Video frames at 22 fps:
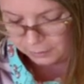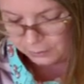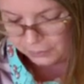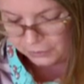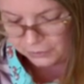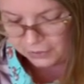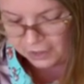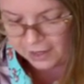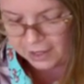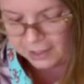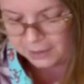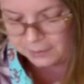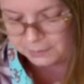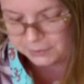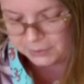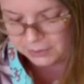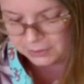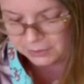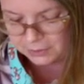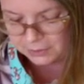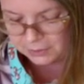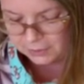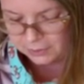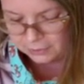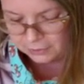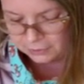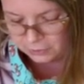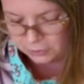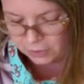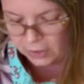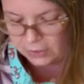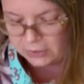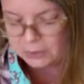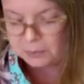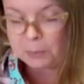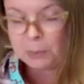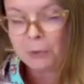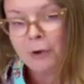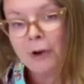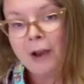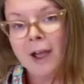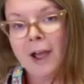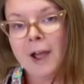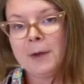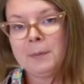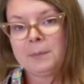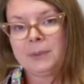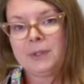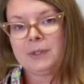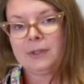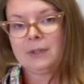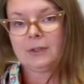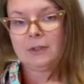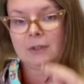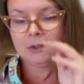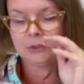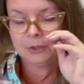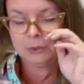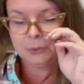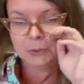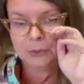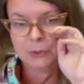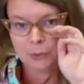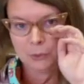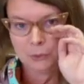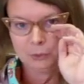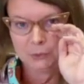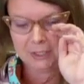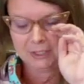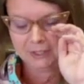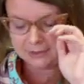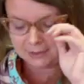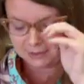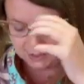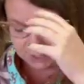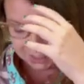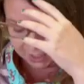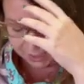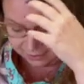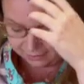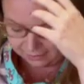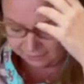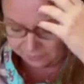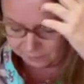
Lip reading: Perhaps, just perhaps, she was home to stay.